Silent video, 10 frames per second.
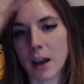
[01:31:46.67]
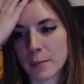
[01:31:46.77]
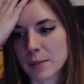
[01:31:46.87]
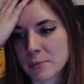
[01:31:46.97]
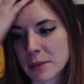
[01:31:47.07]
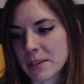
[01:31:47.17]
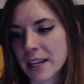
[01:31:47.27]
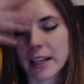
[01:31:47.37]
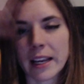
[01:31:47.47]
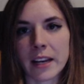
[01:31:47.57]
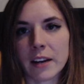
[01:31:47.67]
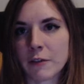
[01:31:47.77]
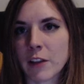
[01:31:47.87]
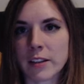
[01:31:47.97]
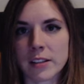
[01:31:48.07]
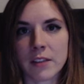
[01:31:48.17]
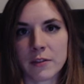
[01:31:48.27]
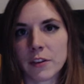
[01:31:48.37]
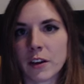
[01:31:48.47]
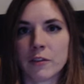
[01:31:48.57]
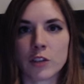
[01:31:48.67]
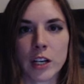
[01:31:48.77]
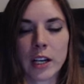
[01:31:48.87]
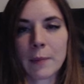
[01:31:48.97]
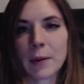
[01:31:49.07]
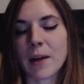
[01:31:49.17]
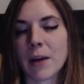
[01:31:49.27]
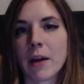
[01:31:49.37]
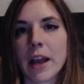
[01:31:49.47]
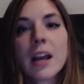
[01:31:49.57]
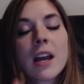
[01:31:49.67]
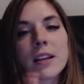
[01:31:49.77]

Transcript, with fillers: Sometimes I get like an influx of shit coming my way.